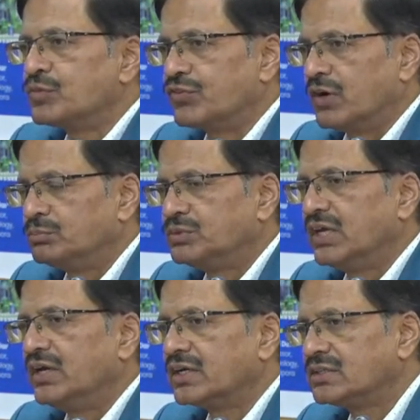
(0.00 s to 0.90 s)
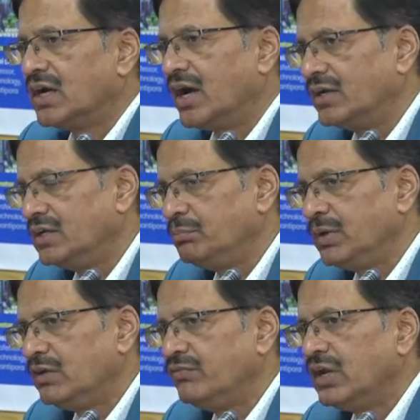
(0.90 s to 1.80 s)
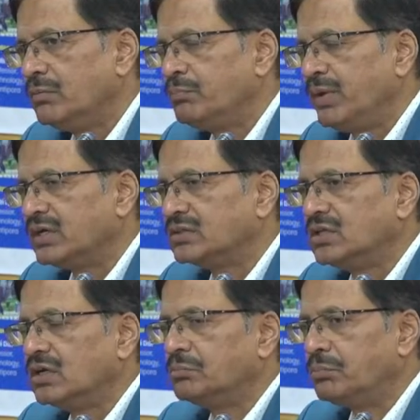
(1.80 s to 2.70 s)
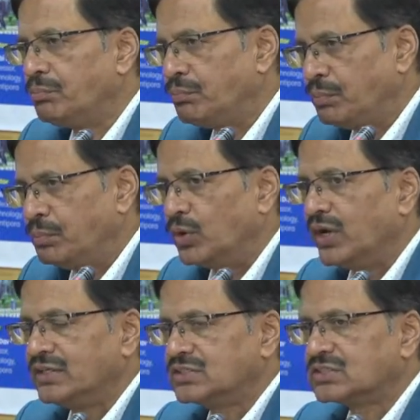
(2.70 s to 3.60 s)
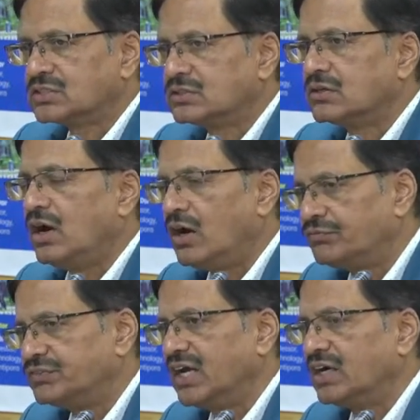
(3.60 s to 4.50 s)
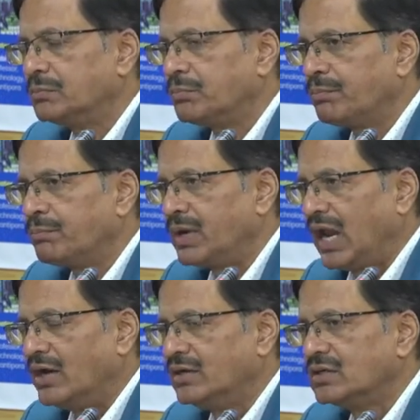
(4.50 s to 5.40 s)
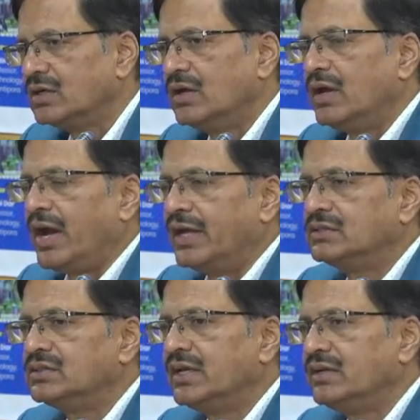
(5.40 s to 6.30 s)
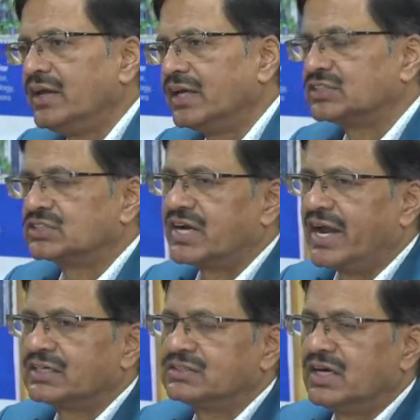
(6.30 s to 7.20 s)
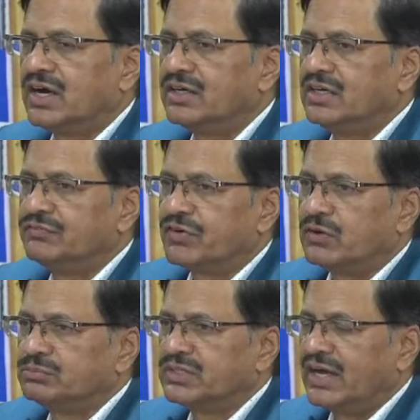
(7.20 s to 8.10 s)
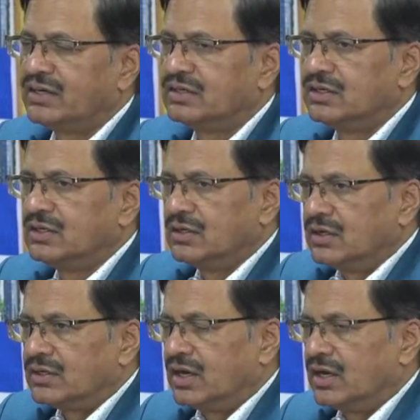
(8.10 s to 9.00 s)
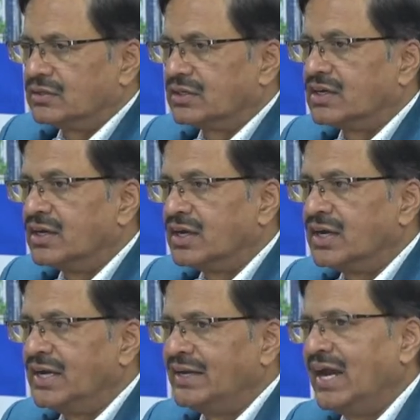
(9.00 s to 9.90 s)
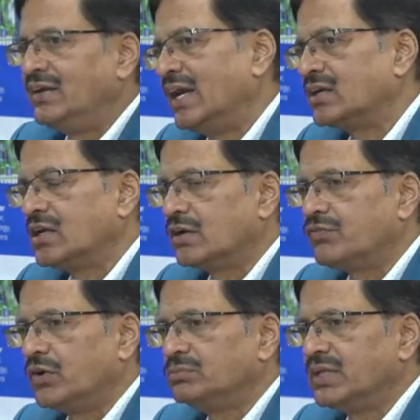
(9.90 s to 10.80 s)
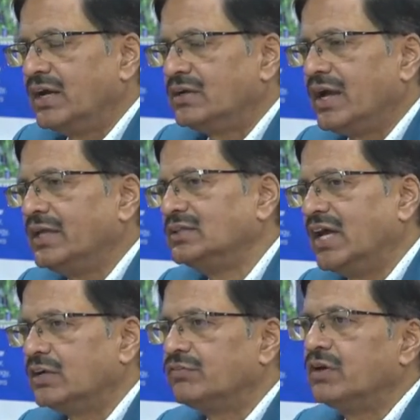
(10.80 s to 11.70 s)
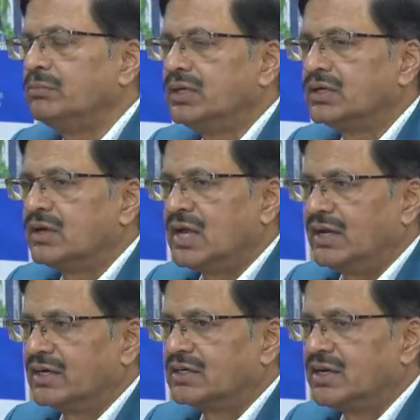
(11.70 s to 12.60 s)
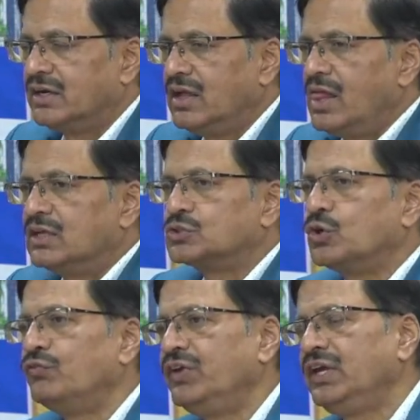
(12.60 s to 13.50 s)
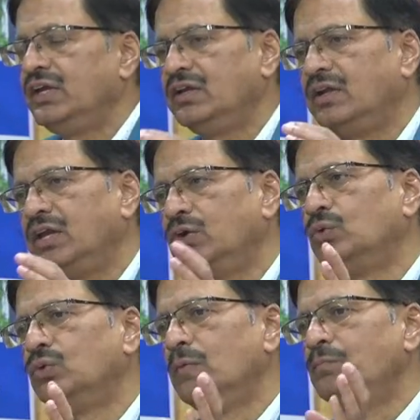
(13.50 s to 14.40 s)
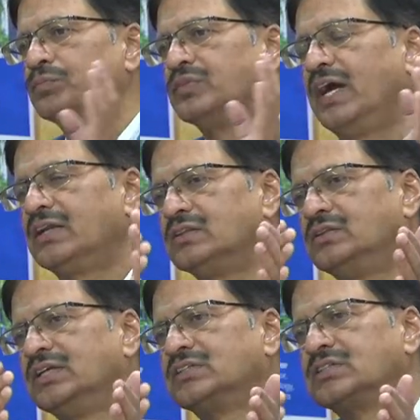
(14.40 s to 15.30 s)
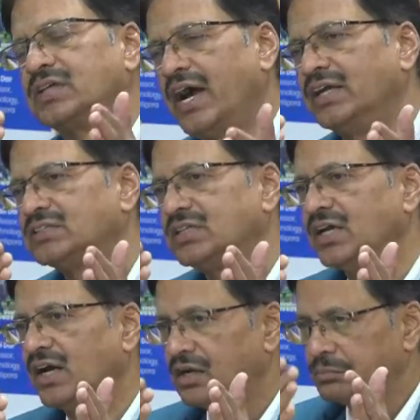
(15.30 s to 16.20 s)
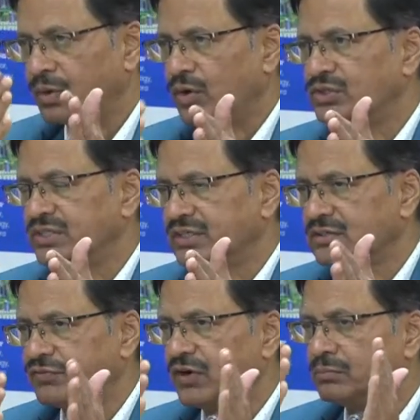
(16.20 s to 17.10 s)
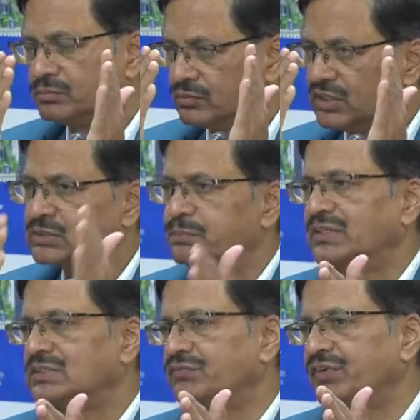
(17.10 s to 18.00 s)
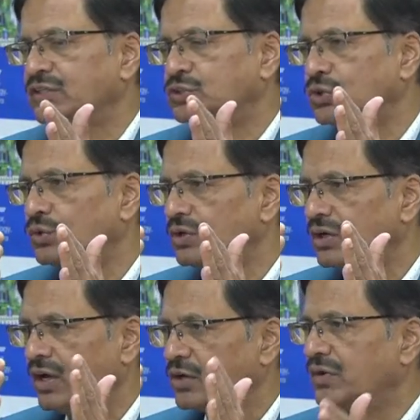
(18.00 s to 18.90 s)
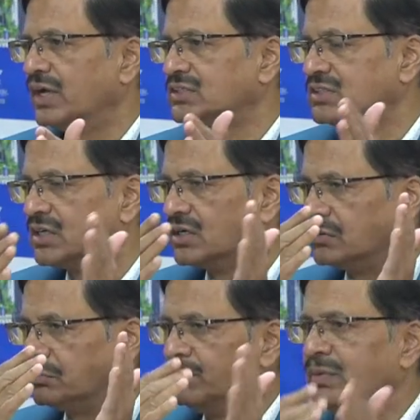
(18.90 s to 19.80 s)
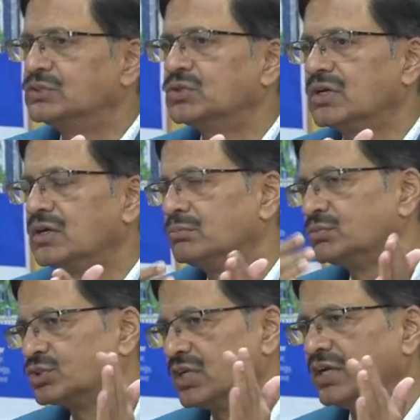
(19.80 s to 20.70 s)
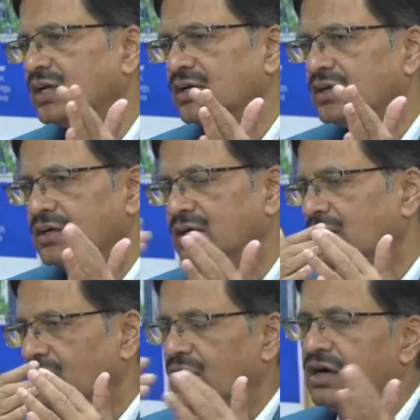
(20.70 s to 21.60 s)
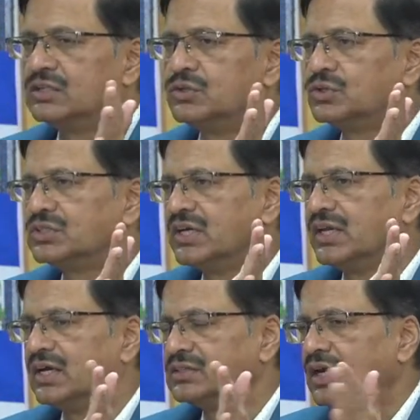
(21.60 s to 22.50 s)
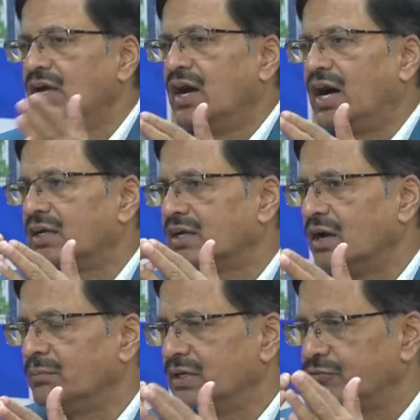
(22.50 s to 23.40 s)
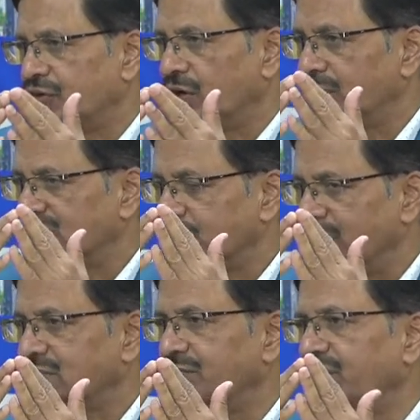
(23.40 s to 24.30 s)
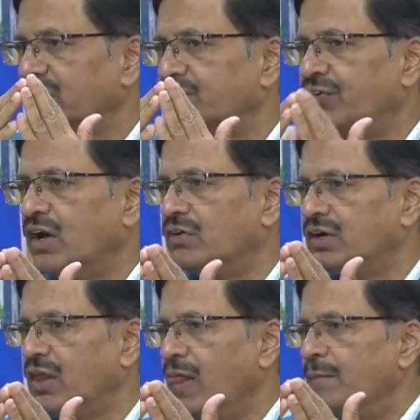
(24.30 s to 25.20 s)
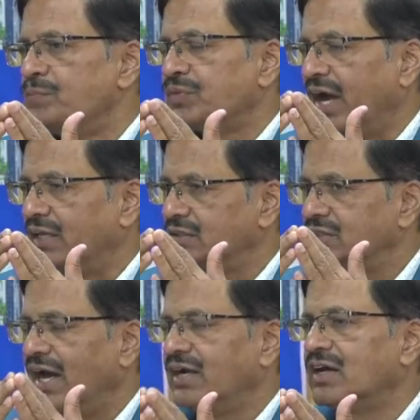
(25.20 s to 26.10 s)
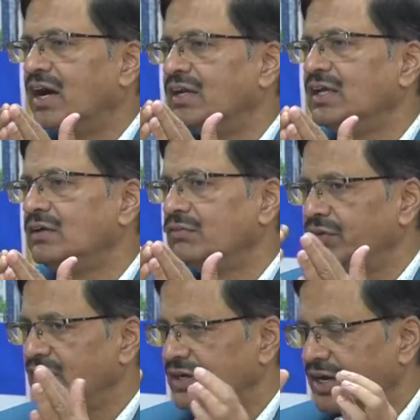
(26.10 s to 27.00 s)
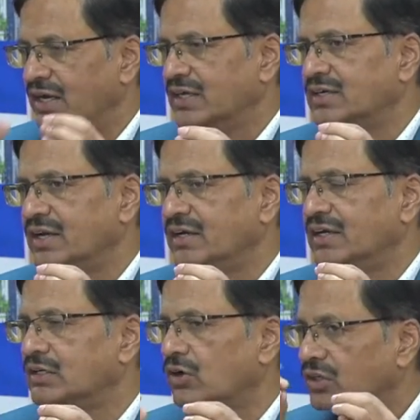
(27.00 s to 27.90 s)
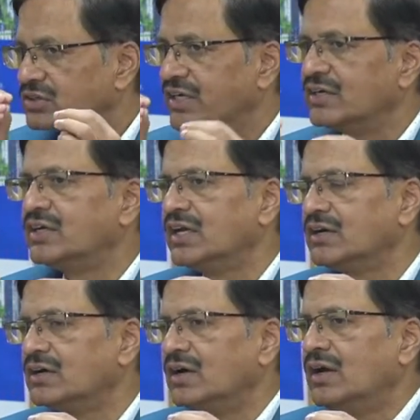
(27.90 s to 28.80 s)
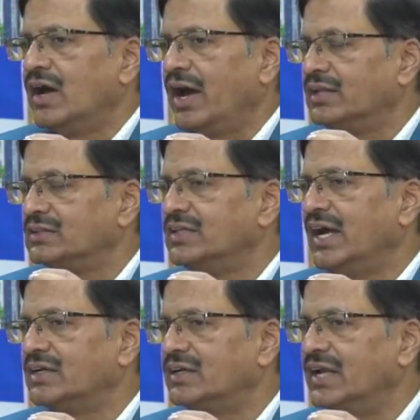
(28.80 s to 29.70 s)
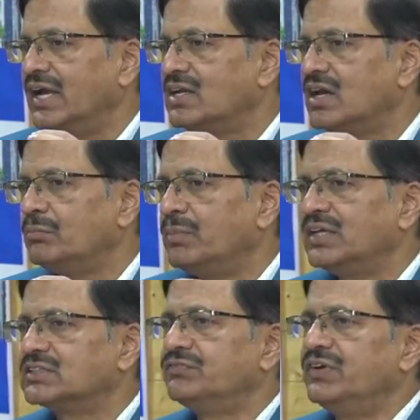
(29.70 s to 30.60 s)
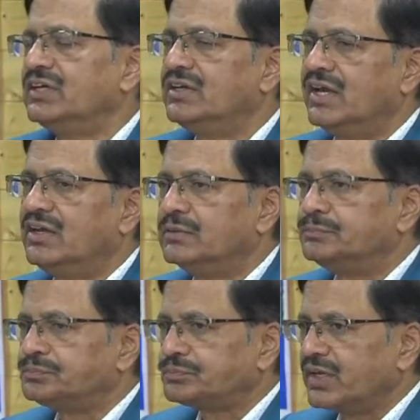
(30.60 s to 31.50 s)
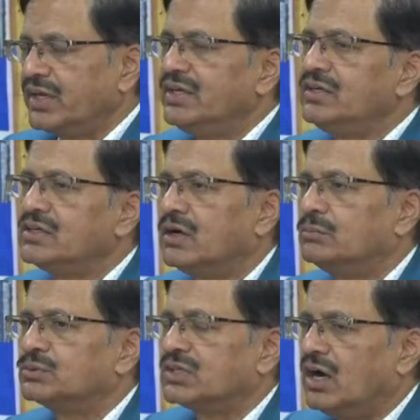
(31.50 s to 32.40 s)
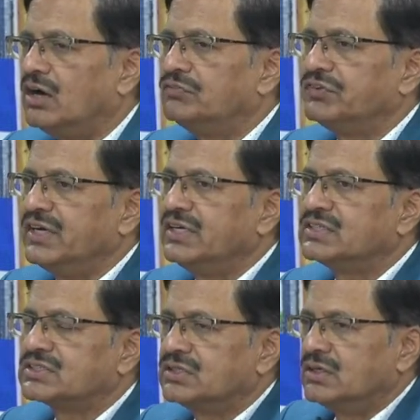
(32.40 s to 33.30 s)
From there, the honey bee will pick the pollens of that plant and then extract the honey from that, nectar from that, and that will be collected. So we knew that this ICR project from a specific zone, Arunachal, Mizoram, Srinagar, all those areas are coming from a specific flower, and that honey we collected it authentic, and that database we did in terms of its